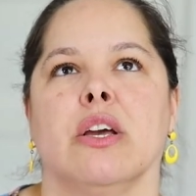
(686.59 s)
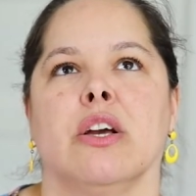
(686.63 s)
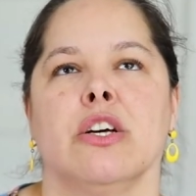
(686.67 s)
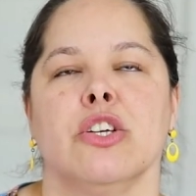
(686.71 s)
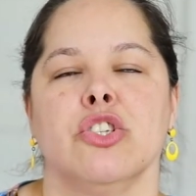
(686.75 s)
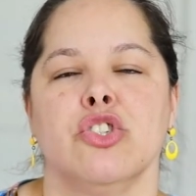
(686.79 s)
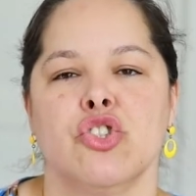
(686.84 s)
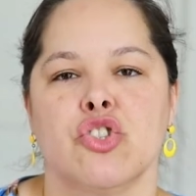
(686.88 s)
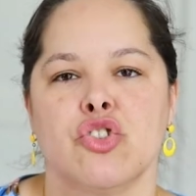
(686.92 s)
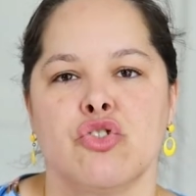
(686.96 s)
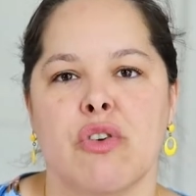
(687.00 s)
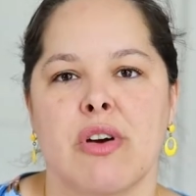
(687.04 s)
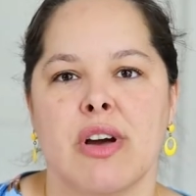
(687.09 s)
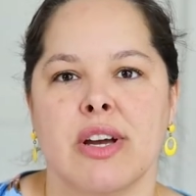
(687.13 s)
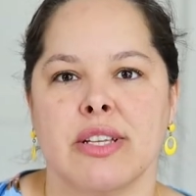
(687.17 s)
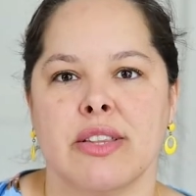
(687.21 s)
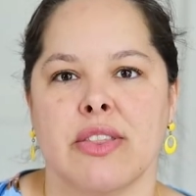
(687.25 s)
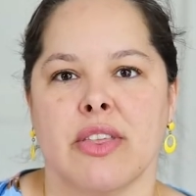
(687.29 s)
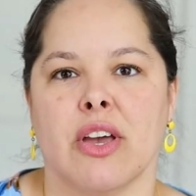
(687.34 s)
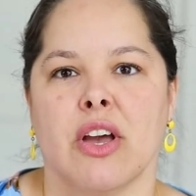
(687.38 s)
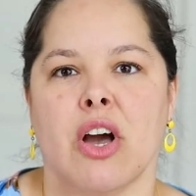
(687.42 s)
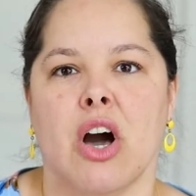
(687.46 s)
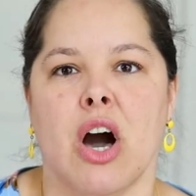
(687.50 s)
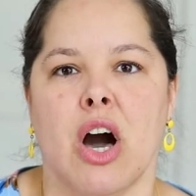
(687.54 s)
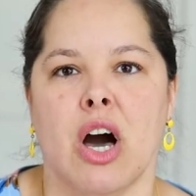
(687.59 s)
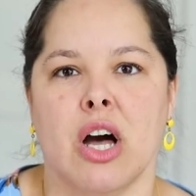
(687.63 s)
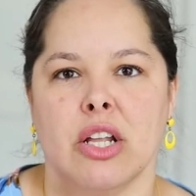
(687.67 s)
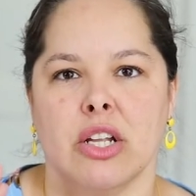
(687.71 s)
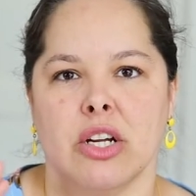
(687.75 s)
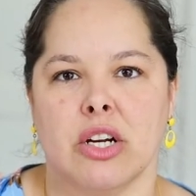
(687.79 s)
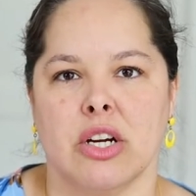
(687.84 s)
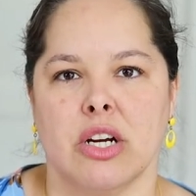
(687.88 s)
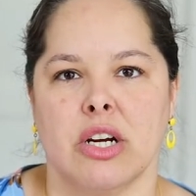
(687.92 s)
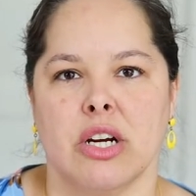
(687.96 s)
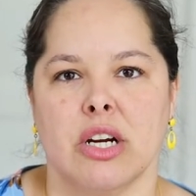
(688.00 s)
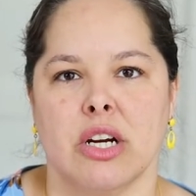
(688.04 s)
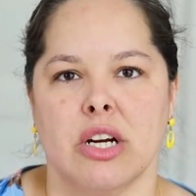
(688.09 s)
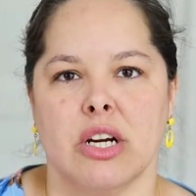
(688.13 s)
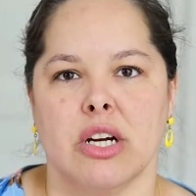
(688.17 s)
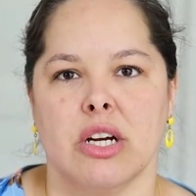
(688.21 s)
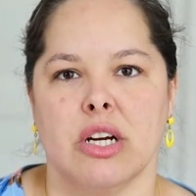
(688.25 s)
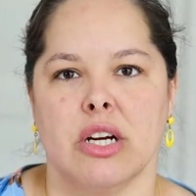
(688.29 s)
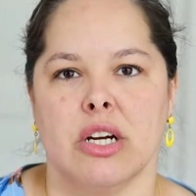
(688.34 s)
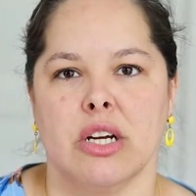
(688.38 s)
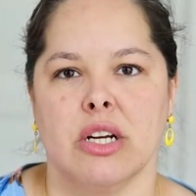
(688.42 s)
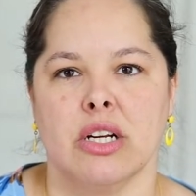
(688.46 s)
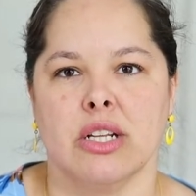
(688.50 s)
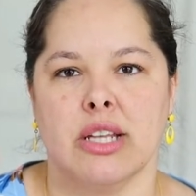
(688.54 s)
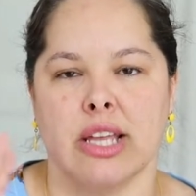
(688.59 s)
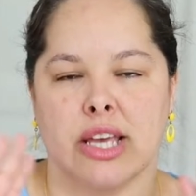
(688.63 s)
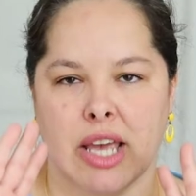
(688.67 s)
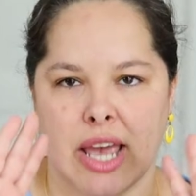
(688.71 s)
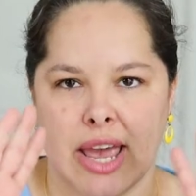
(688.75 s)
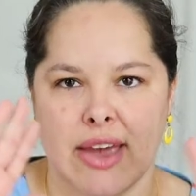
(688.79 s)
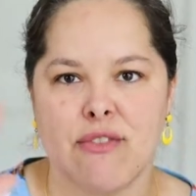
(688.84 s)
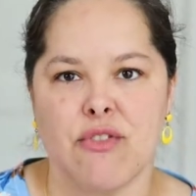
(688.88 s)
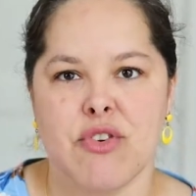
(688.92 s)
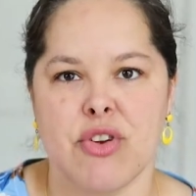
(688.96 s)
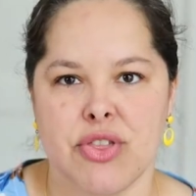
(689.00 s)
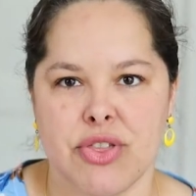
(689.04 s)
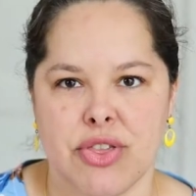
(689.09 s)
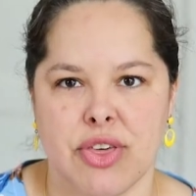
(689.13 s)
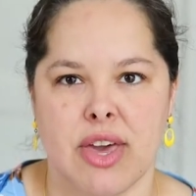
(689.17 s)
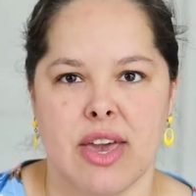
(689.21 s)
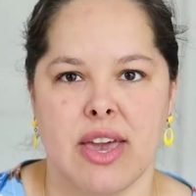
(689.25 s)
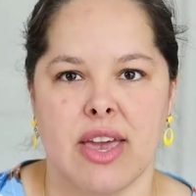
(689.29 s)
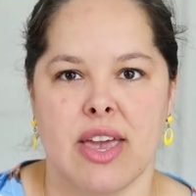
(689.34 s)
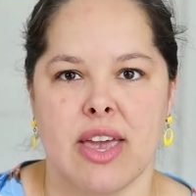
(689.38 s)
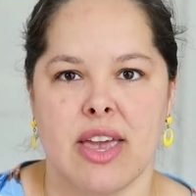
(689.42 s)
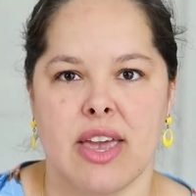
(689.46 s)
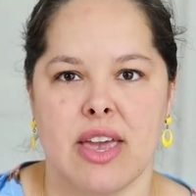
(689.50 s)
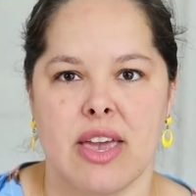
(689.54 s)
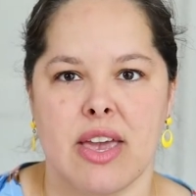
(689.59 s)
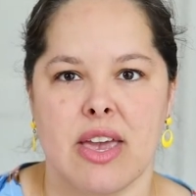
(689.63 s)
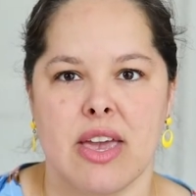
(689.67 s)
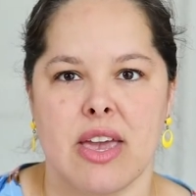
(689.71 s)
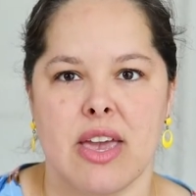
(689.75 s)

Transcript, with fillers: construct the collar, like everything,